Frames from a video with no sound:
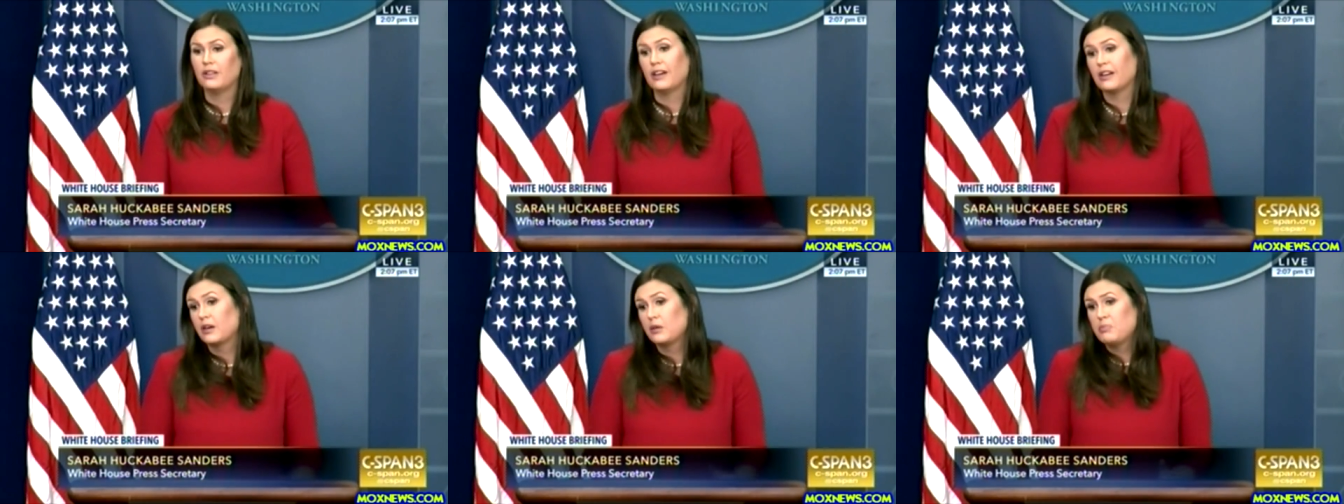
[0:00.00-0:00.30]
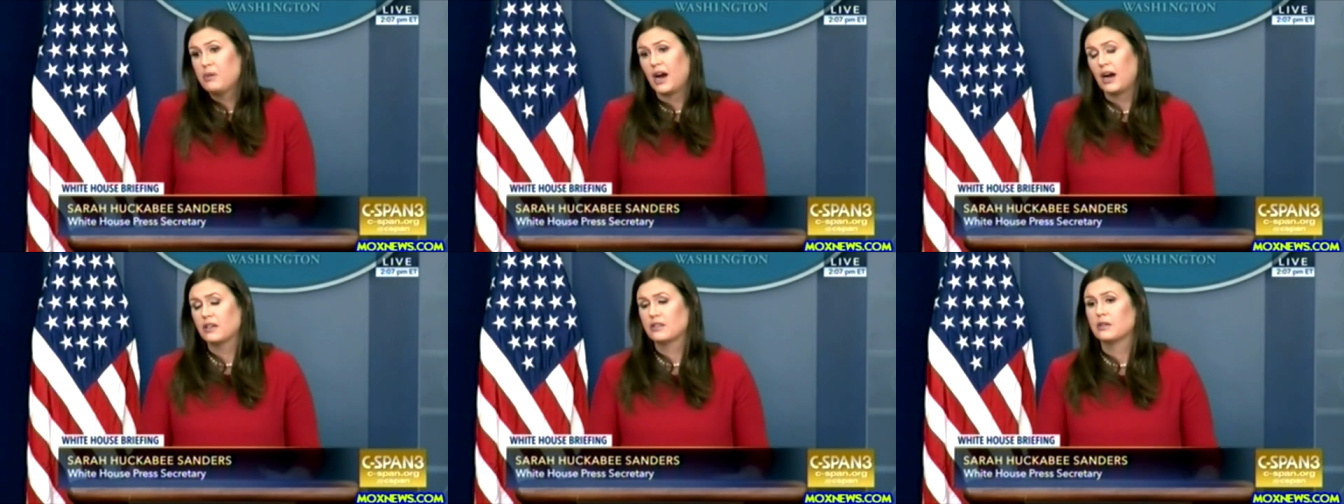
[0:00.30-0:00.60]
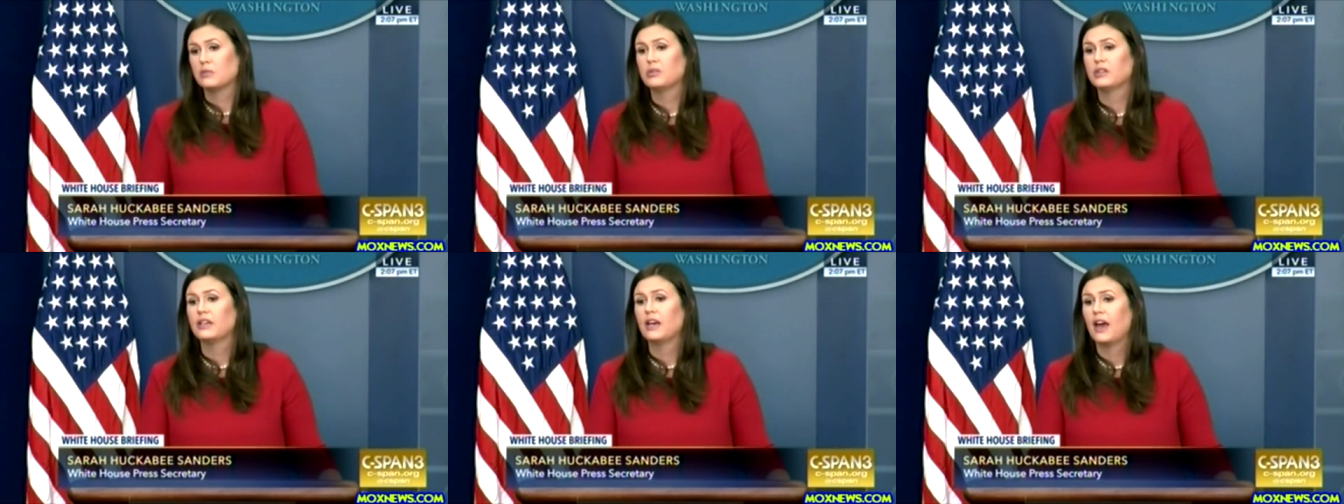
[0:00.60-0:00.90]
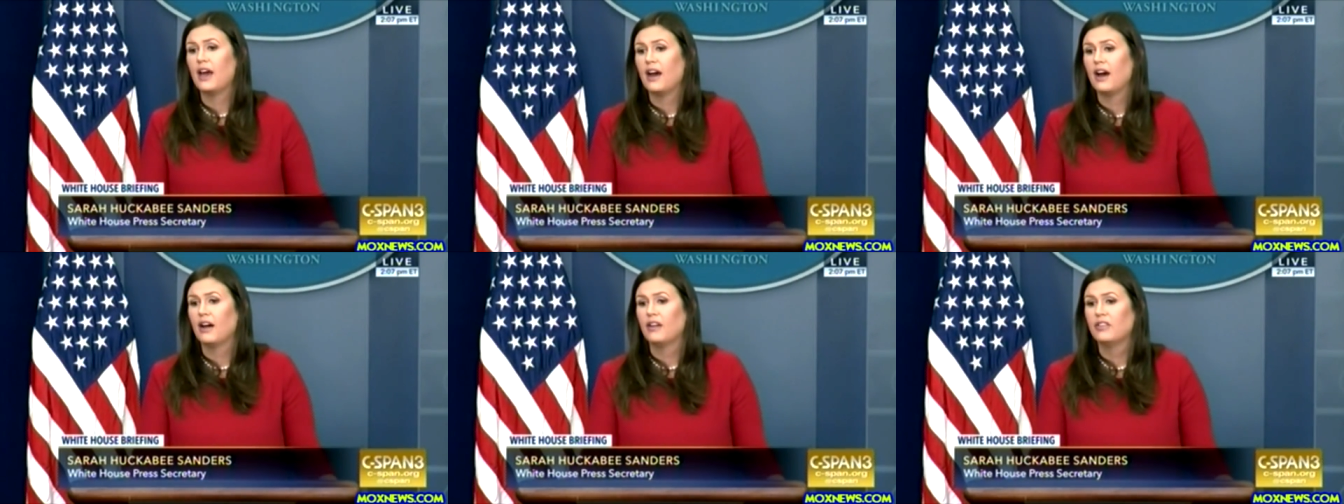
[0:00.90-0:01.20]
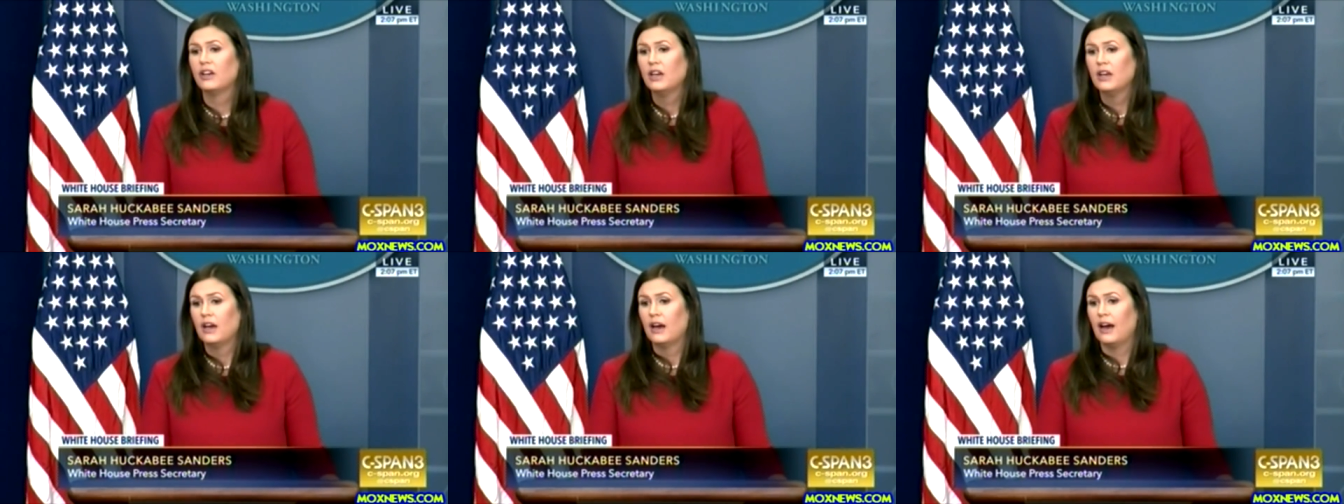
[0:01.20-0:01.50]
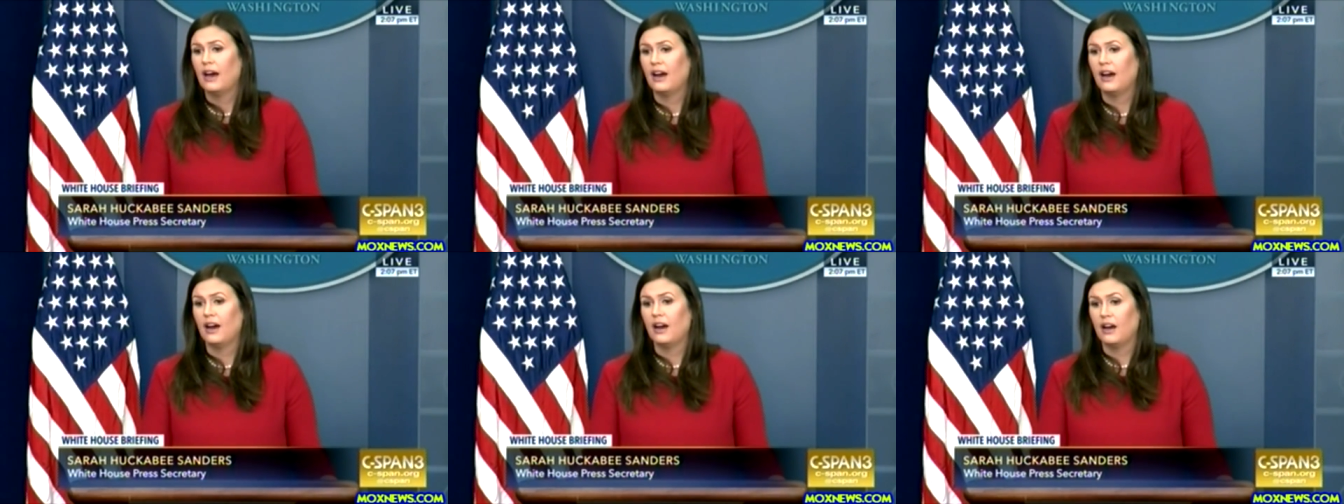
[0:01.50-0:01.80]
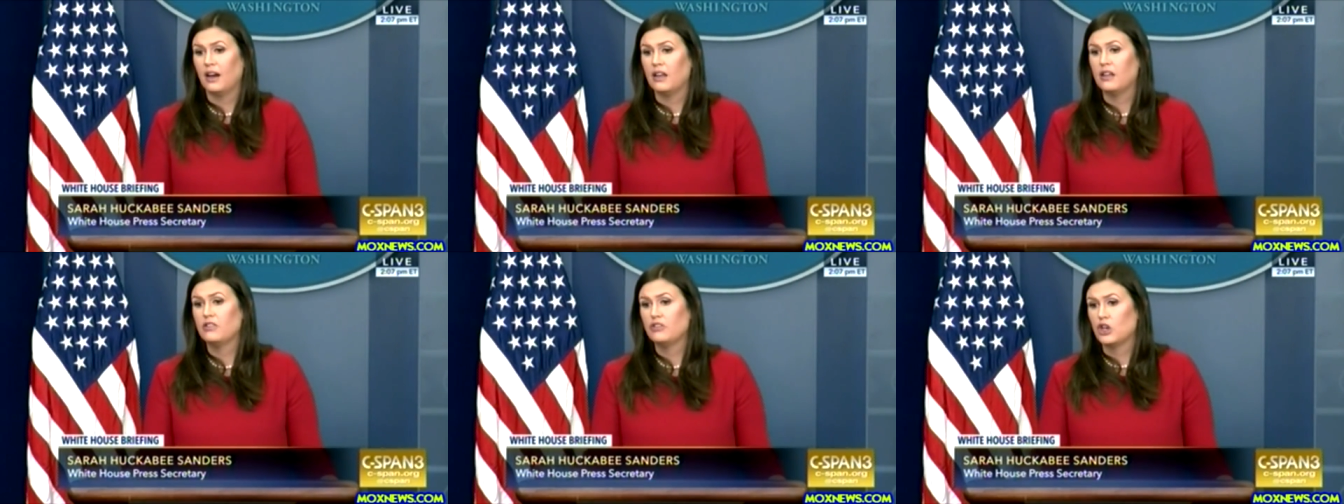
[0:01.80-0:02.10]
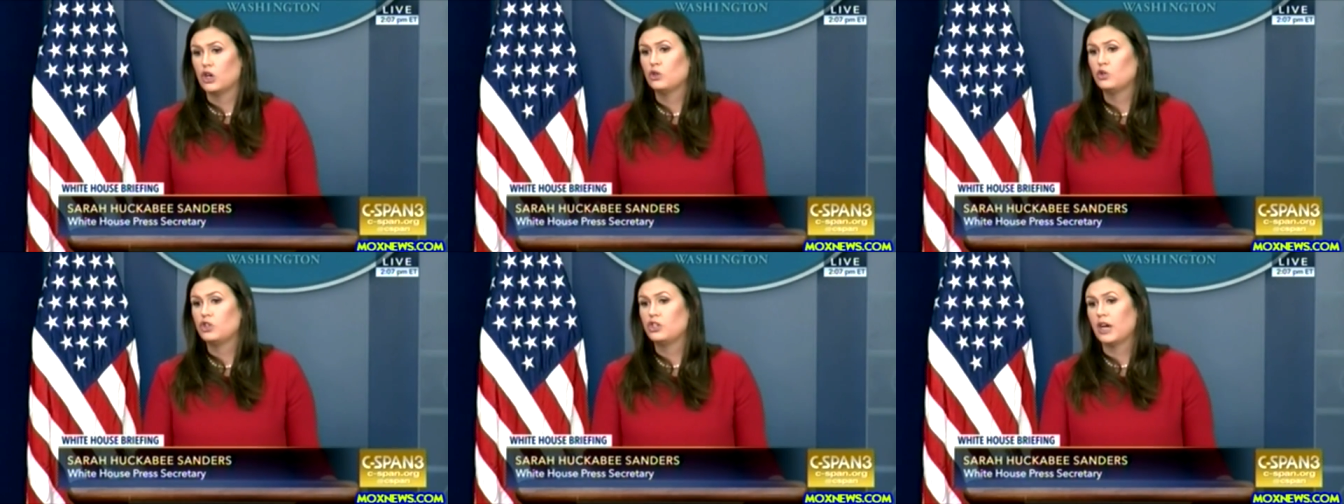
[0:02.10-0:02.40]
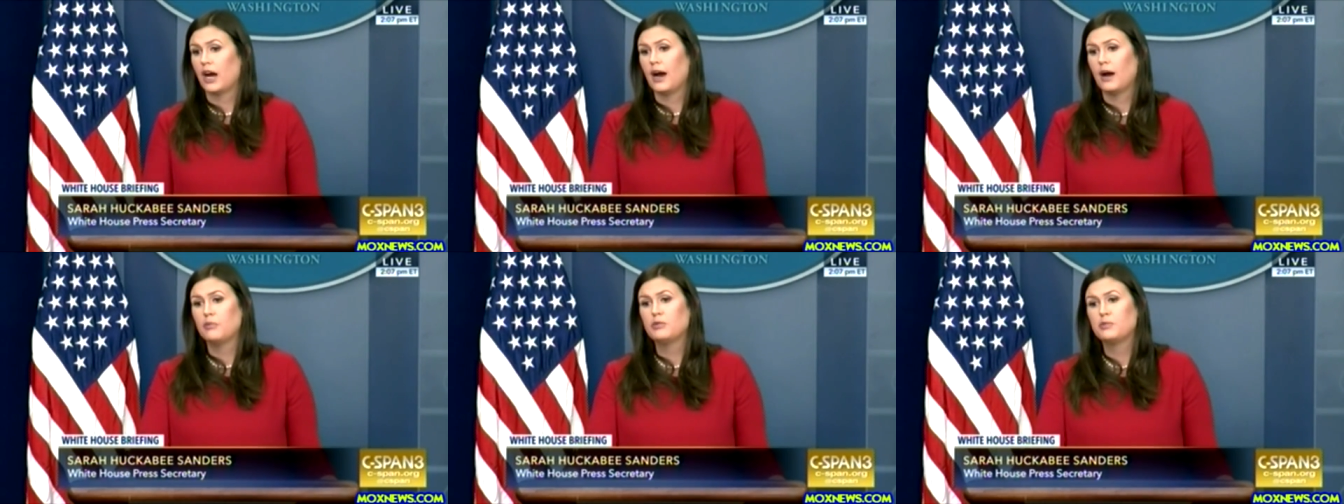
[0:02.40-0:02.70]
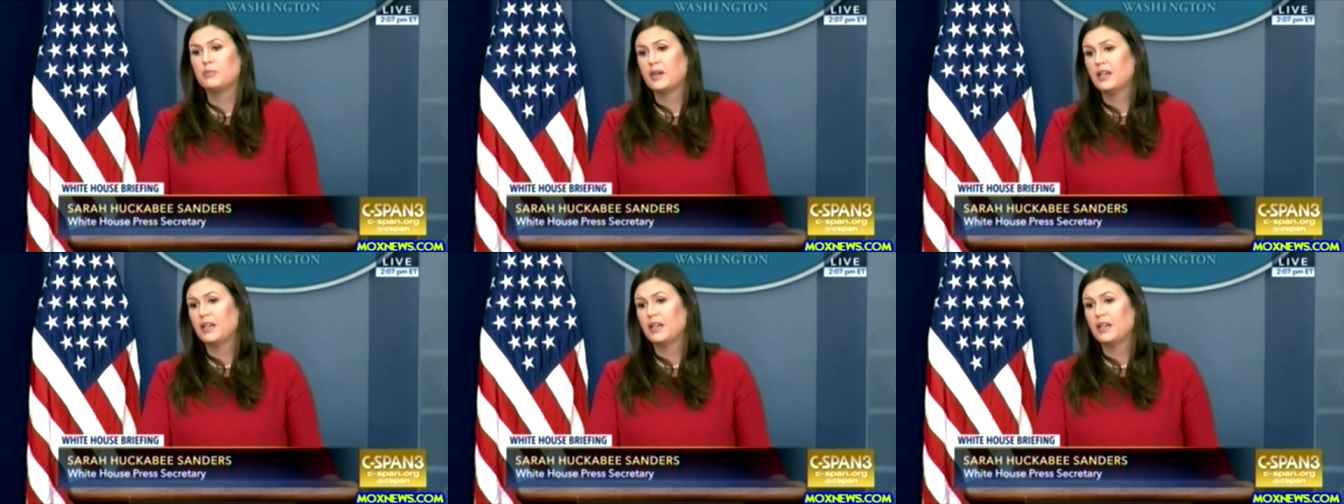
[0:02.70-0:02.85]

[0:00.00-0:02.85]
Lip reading: that could possibly have those jobs.